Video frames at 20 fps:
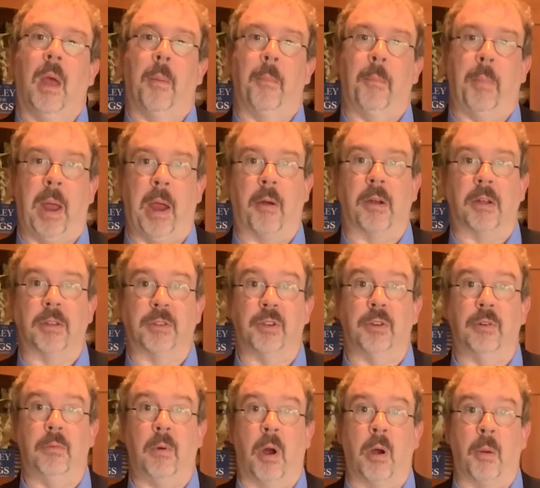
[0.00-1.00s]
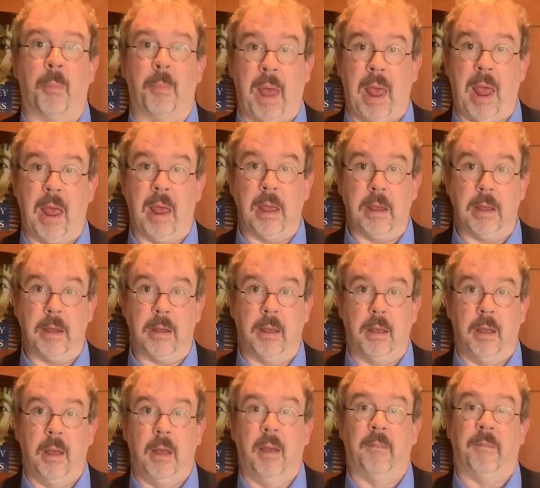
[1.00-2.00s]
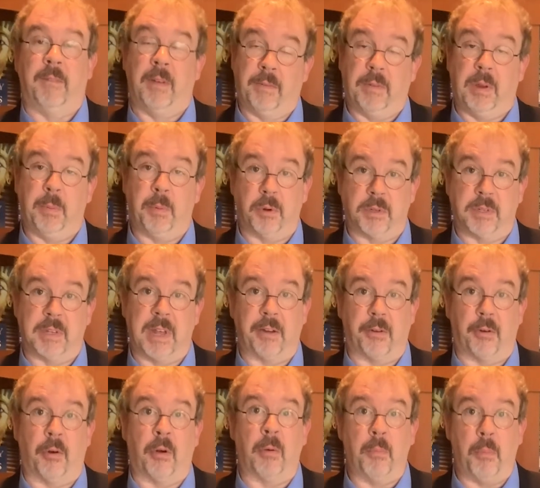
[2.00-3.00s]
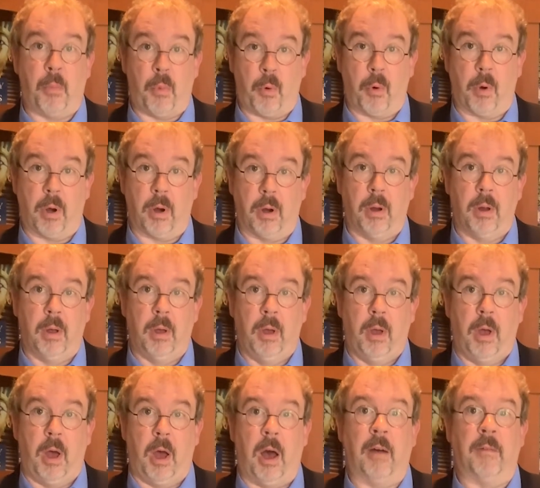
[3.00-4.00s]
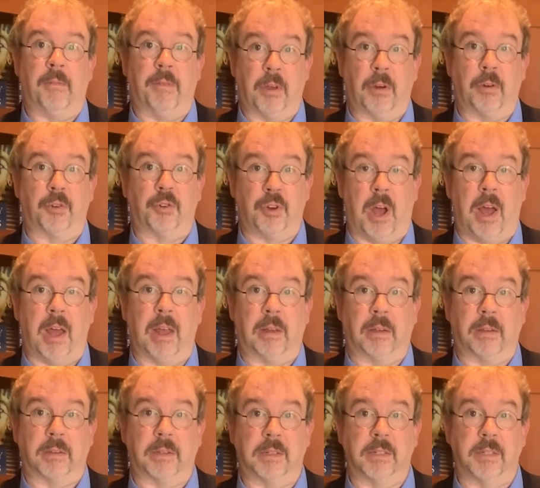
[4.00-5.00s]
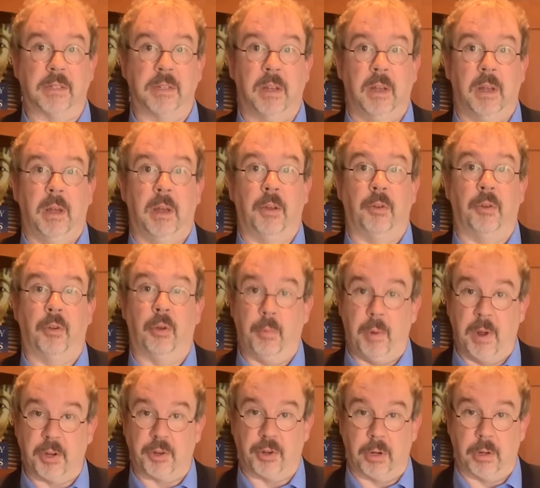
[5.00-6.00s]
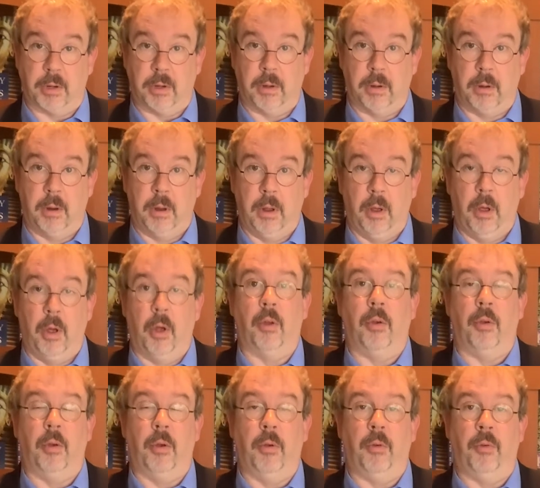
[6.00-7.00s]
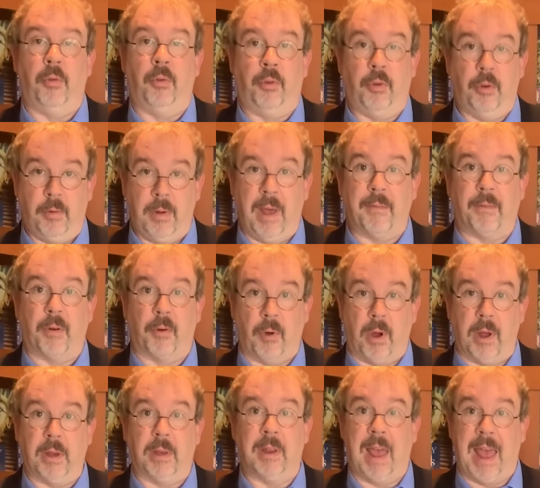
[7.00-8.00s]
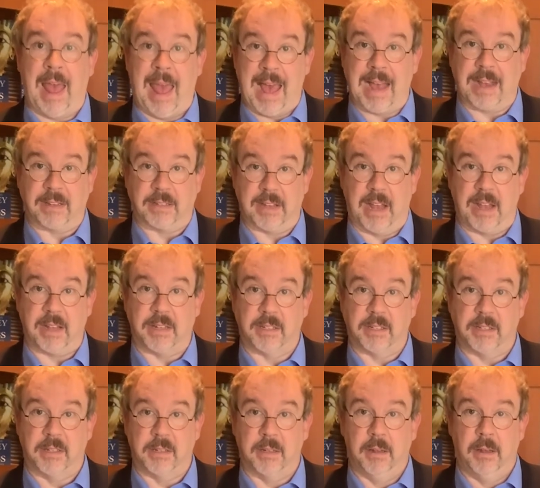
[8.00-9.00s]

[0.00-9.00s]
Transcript: Parents who are paying 50% or more of their child's tuition do have a right to access